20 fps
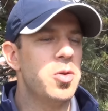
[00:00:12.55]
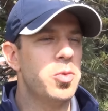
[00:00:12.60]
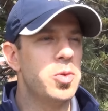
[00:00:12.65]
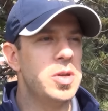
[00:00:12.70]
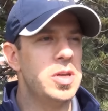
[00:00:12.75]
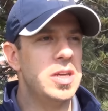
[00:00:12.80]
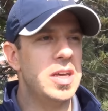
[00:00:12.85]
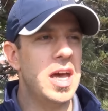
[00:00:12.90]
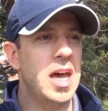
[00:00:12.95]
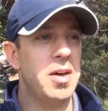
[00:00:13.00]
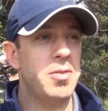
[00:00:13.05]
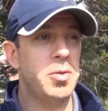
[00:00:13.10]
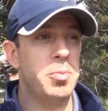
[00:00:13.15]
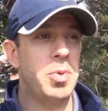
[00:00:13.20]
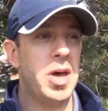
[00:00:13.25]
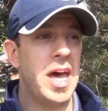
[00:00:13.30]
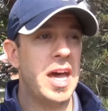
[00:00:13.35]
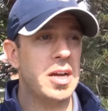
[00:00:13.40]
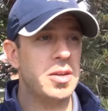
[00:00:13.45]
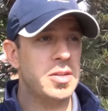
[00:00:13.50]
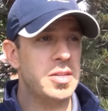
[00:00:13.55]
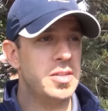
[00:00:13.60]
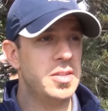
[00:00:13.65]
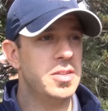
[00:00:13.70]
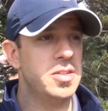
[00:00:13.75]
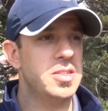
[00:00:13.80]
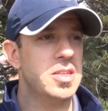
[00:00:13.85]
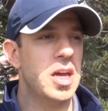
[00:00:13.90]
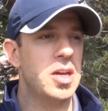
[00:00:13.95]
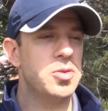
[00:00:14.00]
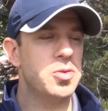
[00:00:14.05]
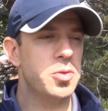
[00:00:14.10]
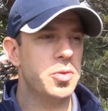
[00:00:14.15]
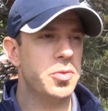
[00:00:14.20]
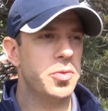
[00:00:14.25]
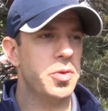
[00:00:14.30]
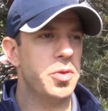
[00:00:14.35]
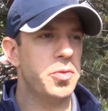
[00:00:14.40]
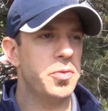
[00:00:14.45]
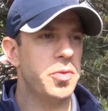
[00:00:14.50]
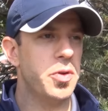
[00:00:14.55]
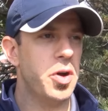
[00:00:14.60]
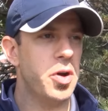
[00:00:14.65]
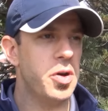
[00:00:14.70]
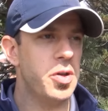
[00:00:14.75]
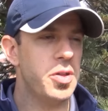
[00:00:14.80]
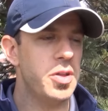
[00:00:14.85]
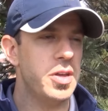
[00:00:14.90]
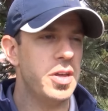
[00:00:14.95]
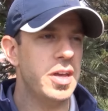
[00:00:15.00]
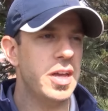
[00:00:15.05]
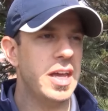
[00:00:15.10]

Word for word: We have a packed schedule for the fall